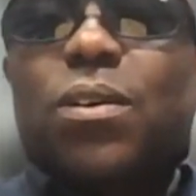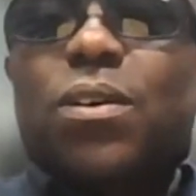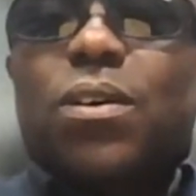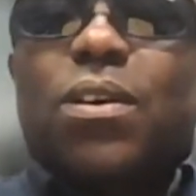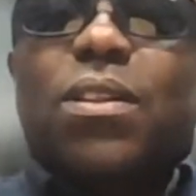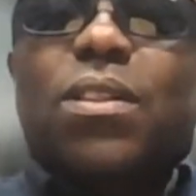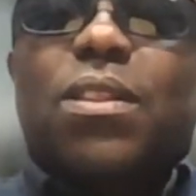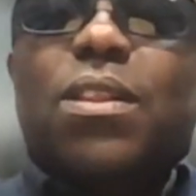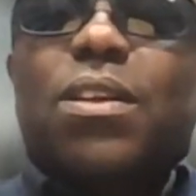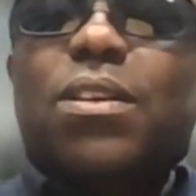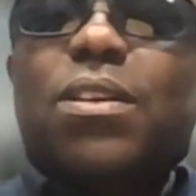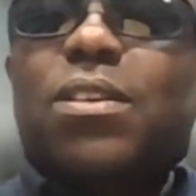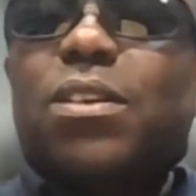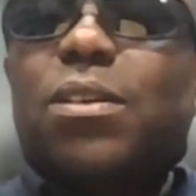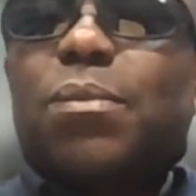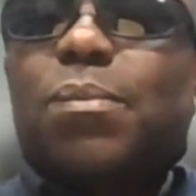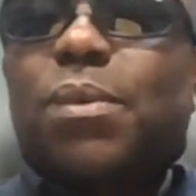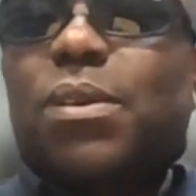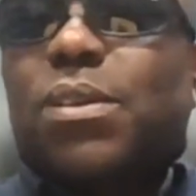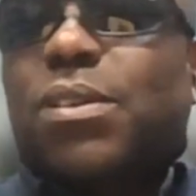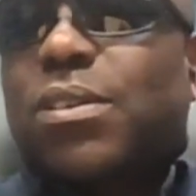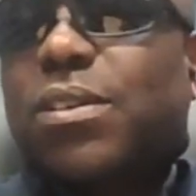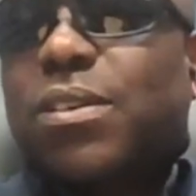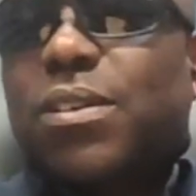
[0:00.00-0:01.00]
the
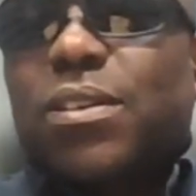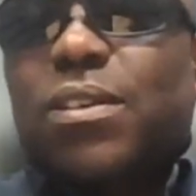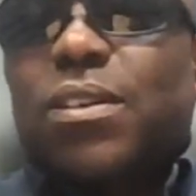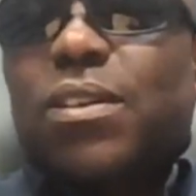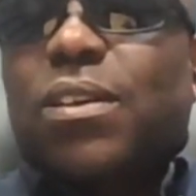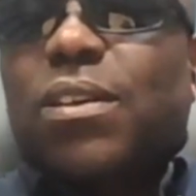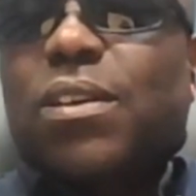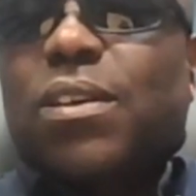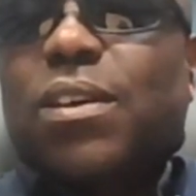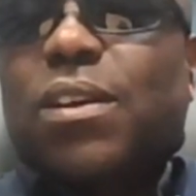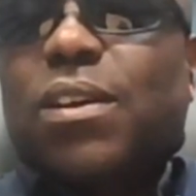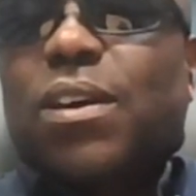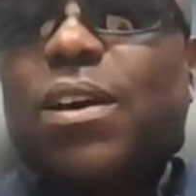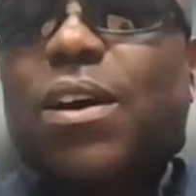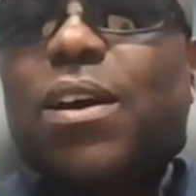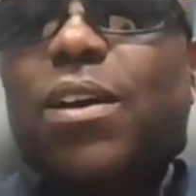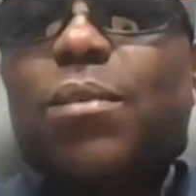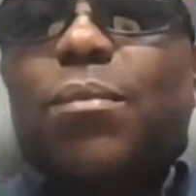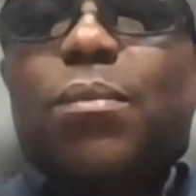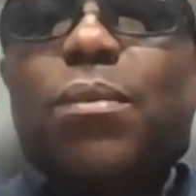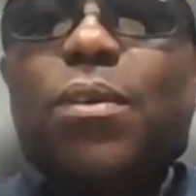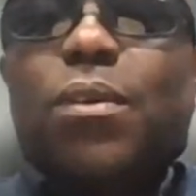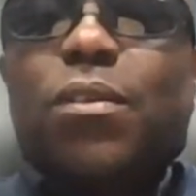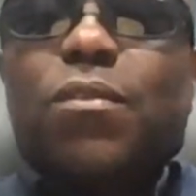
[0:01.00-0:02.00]
cheapest
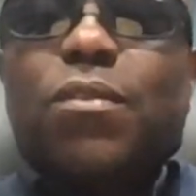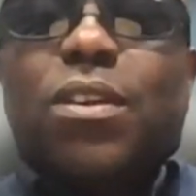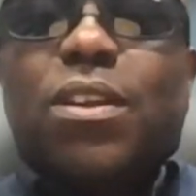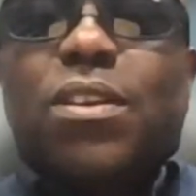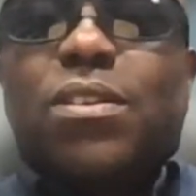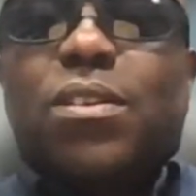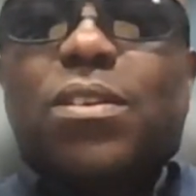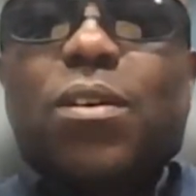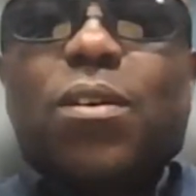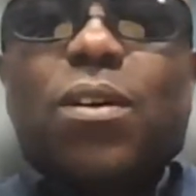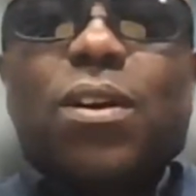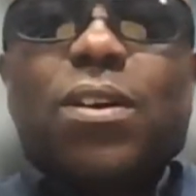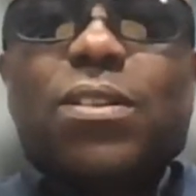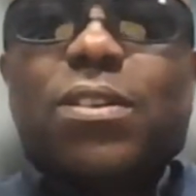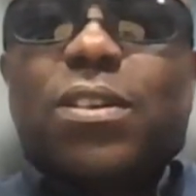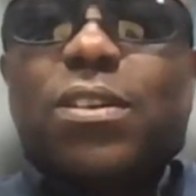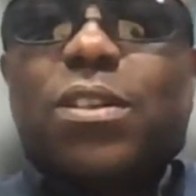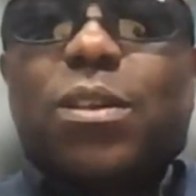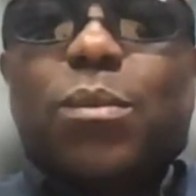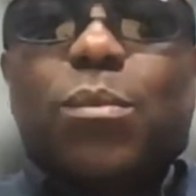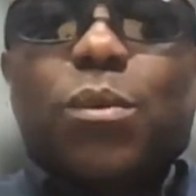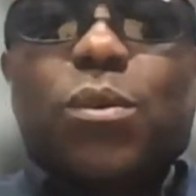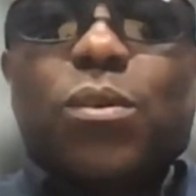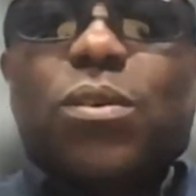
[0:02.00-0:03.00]
and is
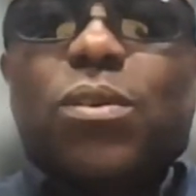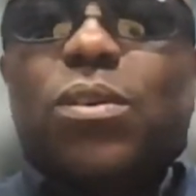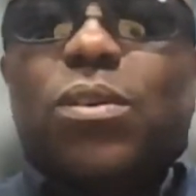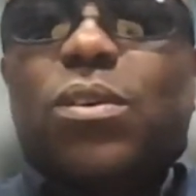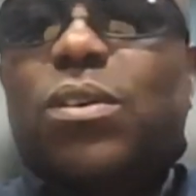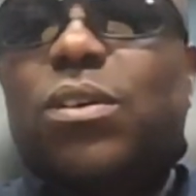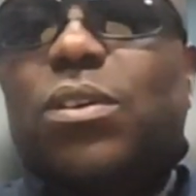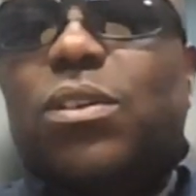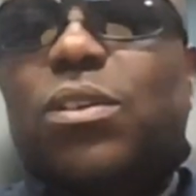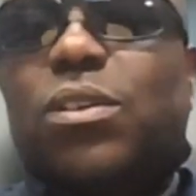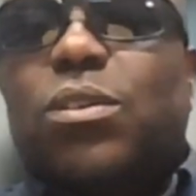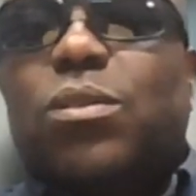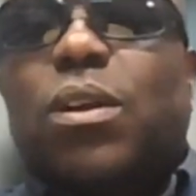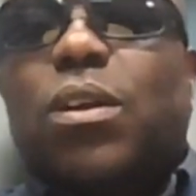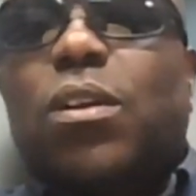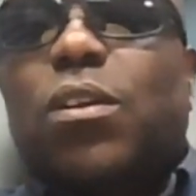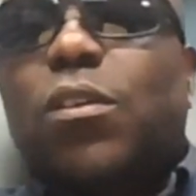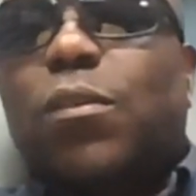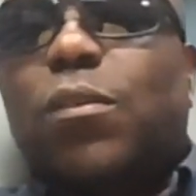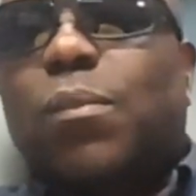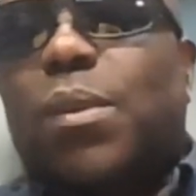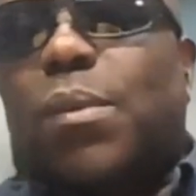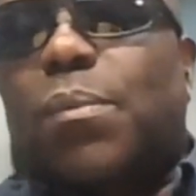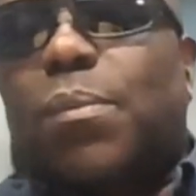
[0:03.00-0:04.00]
accessible to a lot
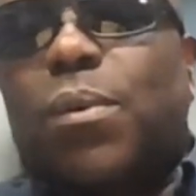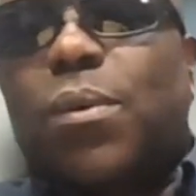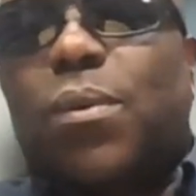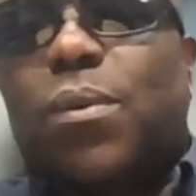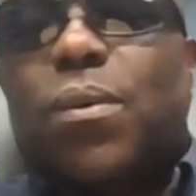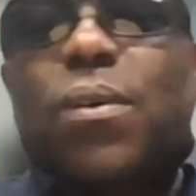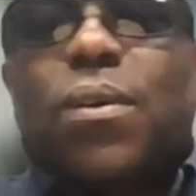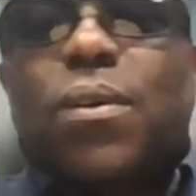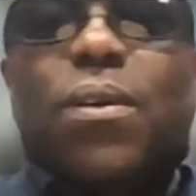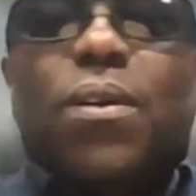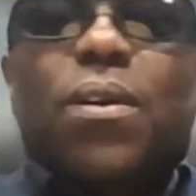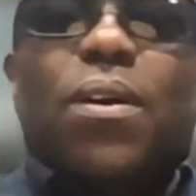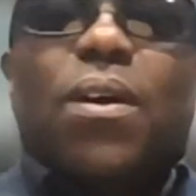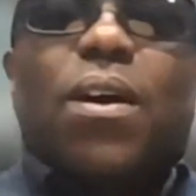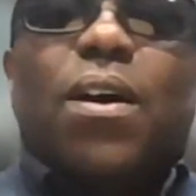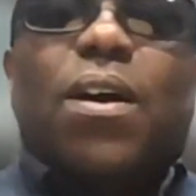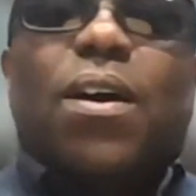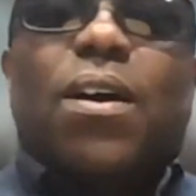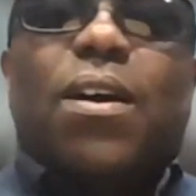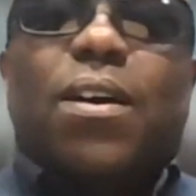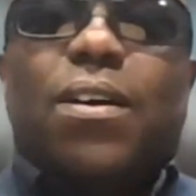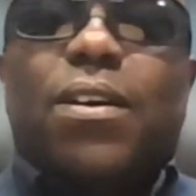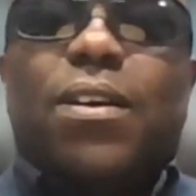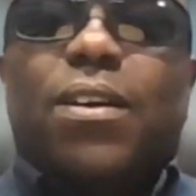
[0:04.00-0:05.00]
of people,
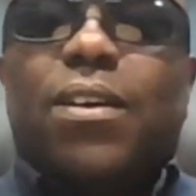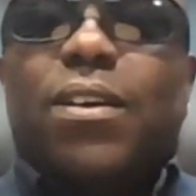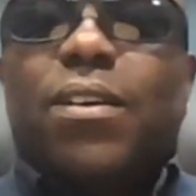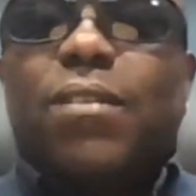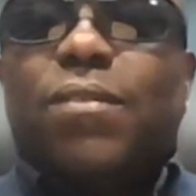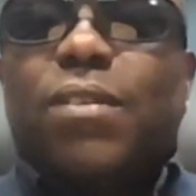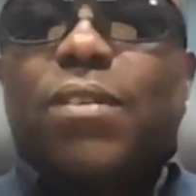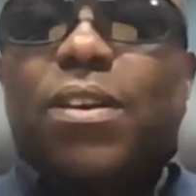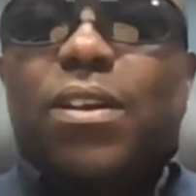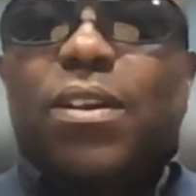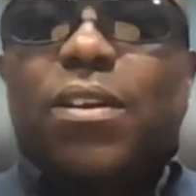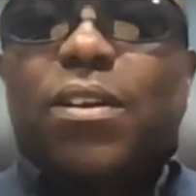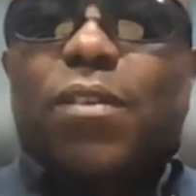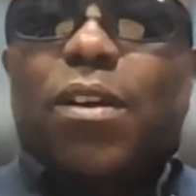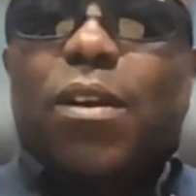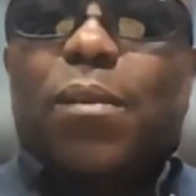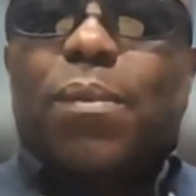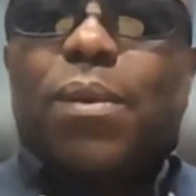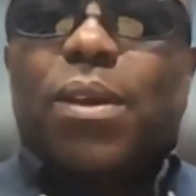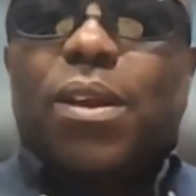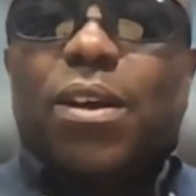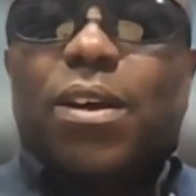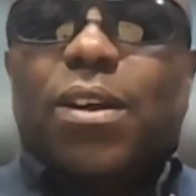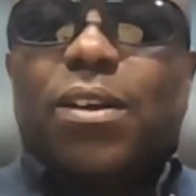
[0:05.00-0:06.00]
even in
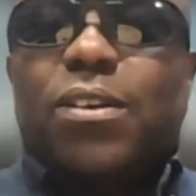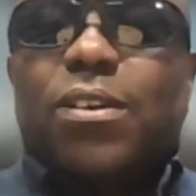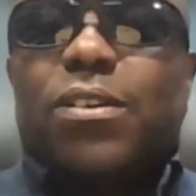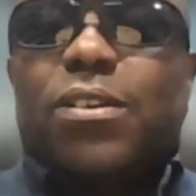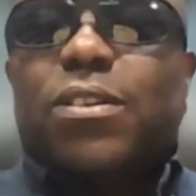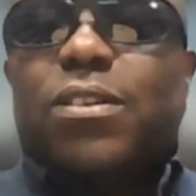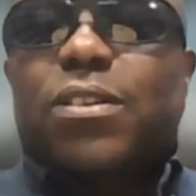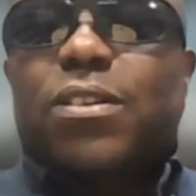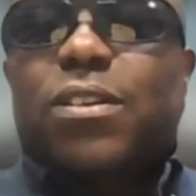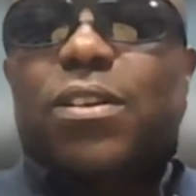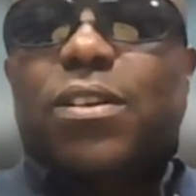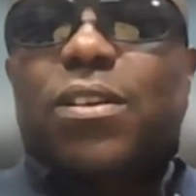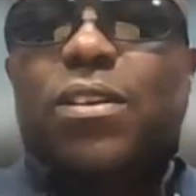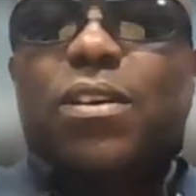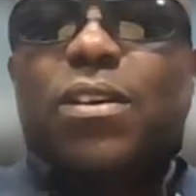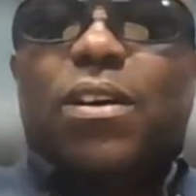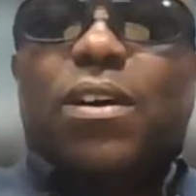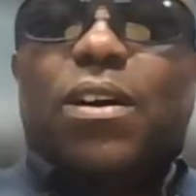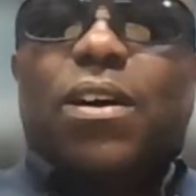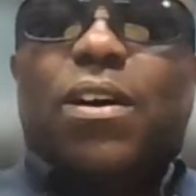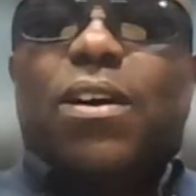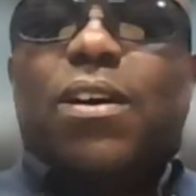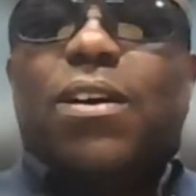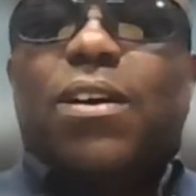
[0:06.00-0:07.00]
developing countries.
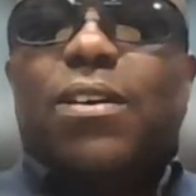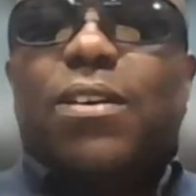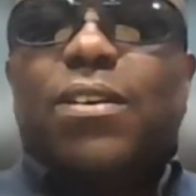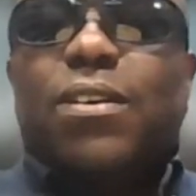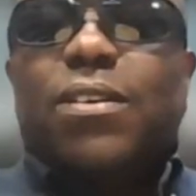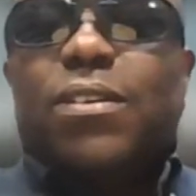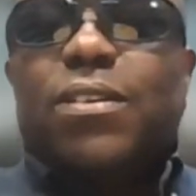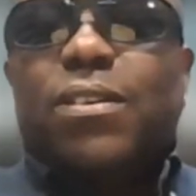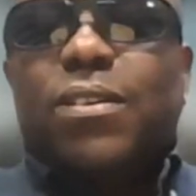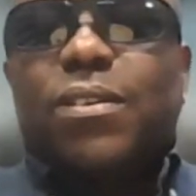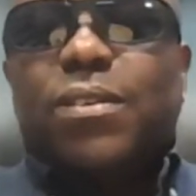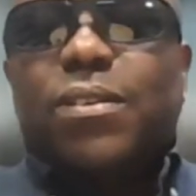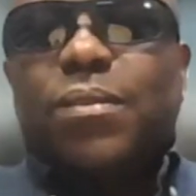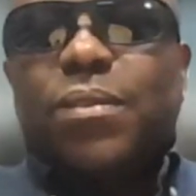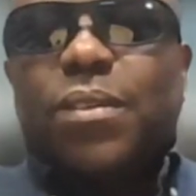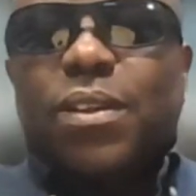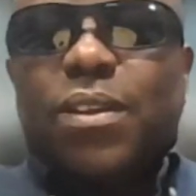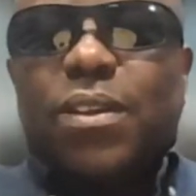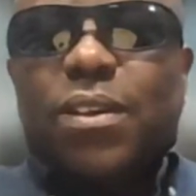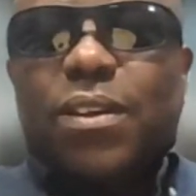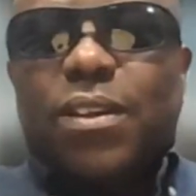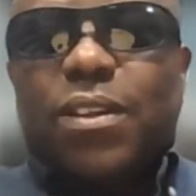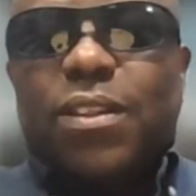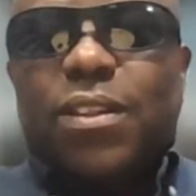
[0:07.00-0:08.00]
And
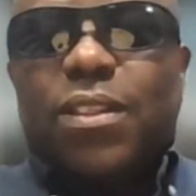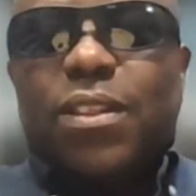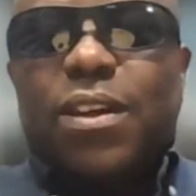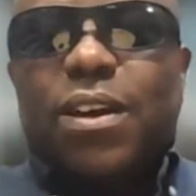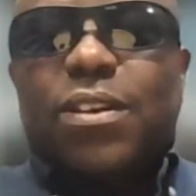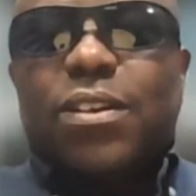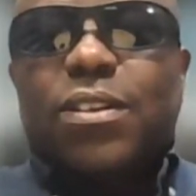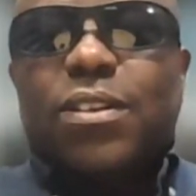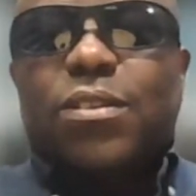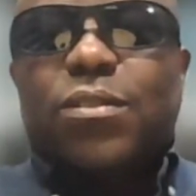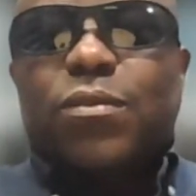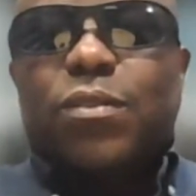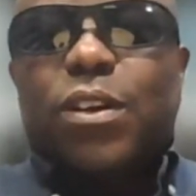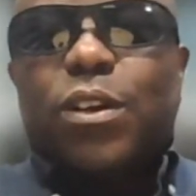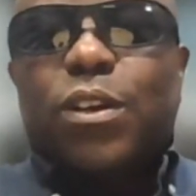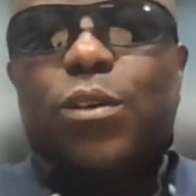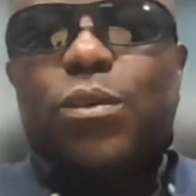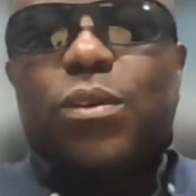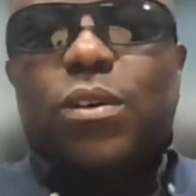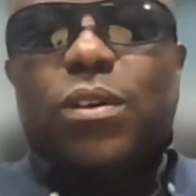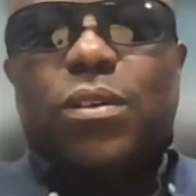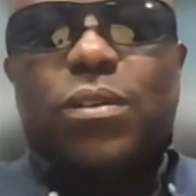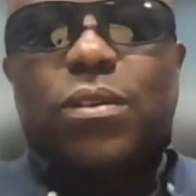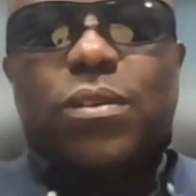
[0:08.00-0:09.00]
that is very
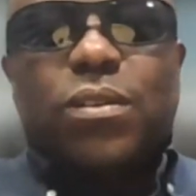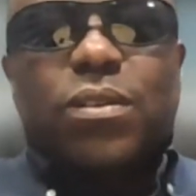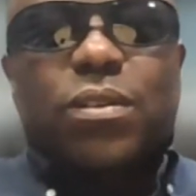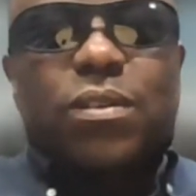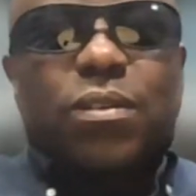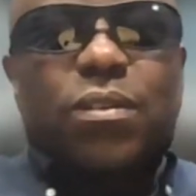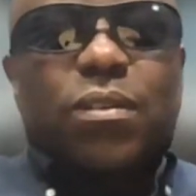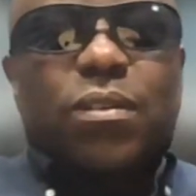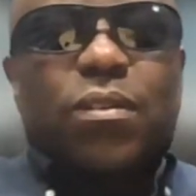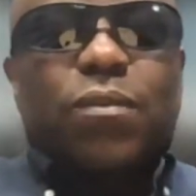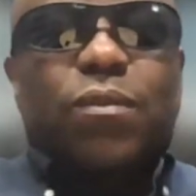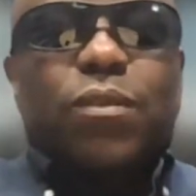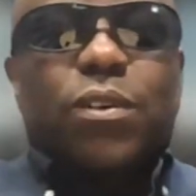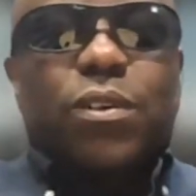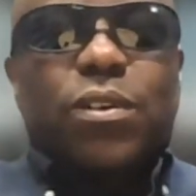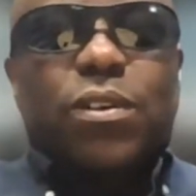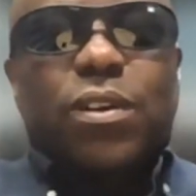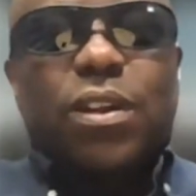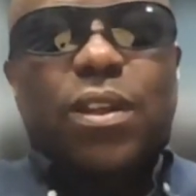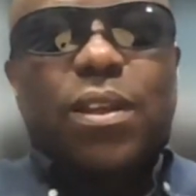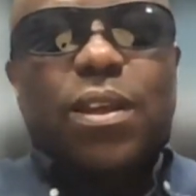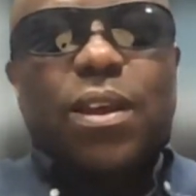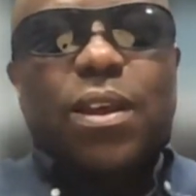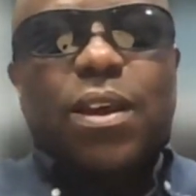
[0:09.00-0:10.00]
good news for
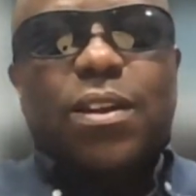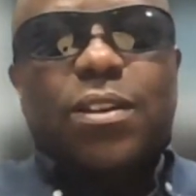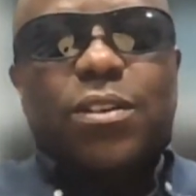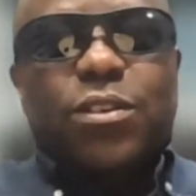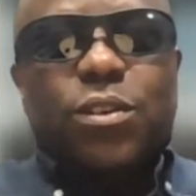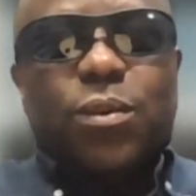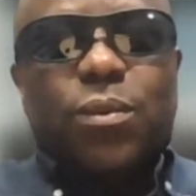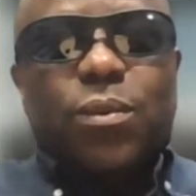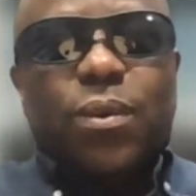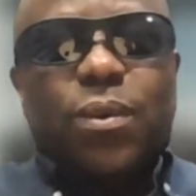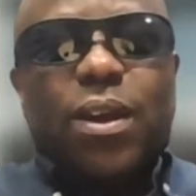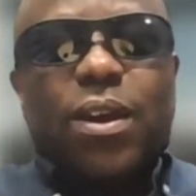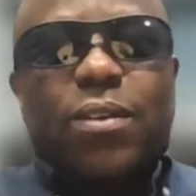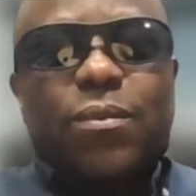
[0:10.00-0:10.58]
today. And so what